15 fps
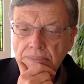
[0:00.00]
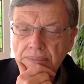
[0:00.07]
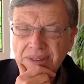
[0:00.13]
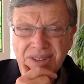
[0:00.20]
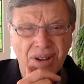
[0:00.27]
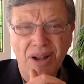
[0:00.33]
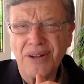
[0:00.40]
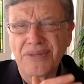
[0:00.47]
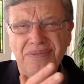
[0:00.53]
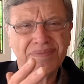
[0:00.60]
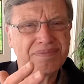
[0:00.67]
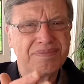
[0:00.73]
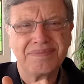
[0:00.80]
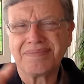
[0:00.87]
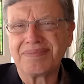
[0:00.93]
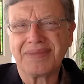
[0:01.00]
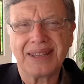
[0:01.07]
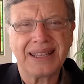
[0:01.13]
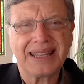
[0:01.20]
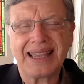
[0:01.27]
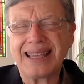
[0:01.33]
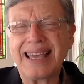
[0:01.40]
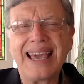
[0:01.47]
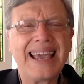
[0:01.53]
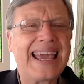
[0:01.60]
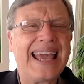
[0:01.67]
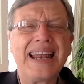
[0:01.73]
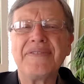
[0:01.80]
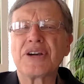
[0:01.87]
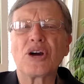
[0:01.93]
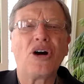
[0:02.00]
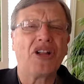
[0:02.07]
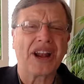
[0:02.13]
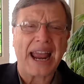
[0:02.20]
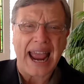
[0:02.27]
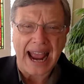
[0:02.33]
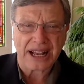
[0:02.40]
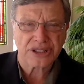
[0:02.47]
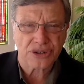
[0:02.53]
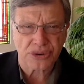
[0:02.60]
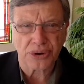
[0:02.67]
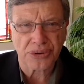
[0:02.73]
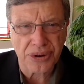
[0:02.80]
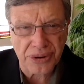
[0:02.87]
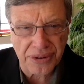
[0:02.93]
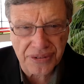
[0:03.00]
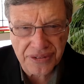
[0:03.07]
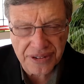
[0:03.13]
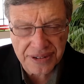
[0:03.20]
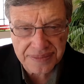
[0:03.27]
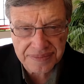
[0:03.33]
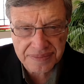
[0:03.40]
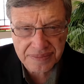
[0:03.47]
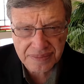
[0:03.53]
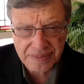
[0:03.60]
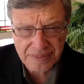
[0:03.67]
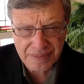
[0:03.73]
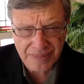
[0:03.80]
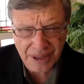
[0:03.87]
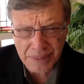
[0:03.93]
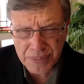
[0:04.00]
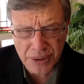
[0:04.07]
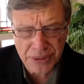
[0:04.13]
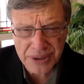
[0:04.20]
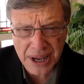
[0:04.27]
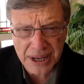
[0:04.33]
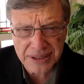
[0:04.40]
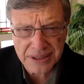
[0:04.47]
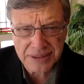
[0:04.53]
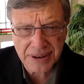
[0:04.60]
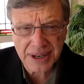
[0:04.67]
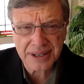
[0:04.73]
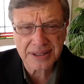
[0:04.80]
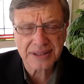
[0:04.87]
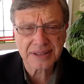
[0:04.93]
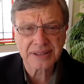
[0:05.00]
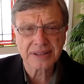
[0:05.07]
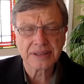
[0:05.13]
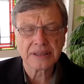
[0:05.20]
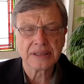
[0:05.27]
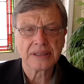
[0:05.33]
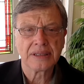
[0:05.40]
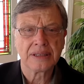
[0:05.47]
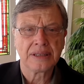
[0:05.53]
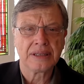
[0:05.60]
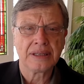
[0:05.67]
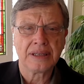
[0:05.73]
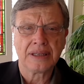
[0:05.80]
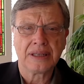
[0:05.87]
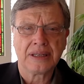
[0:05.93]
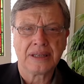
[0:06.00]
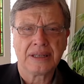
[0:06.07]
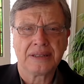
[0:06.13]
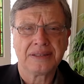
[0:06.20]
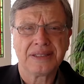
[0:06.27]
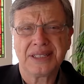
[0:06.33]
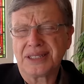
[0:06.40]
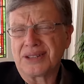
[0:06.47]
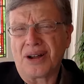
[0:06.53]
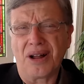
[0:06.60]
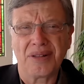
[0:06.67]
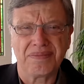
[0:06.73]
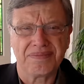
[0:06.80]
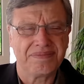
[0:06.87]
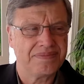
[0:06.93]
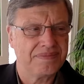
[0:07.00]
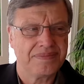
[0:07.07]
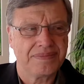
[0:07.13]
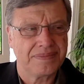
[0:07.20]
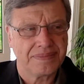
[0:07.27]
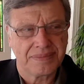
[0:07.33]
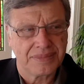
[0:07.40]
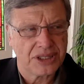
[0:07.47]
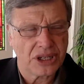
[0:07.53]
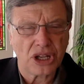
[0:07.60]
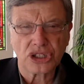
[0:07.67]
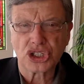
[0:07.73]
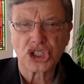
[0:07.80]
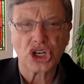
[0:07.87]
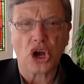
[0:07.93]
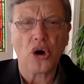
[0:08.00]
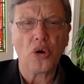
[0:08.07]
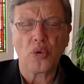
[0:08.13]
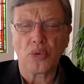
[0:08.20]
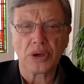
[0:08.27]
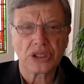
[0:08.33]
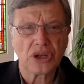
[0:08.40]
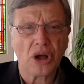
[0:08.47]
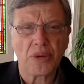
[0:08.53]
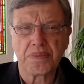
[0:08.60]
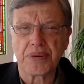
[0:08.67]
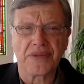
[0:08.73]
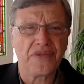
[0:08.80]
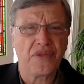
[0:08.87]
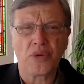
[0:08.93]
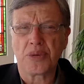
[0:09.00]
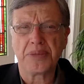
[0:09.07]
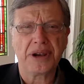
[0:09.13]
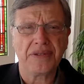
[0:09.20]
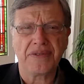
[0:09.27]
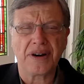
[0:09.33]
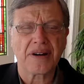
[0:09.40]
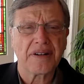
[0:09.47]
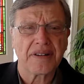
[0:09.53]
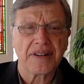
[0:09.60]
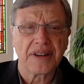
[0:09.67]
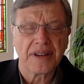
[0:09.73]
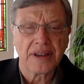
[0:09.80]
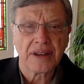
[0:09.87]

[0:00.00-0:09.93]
It's all, you can't even call it AstroTurf protests, right? It's just all, it's all show. It's all performative art.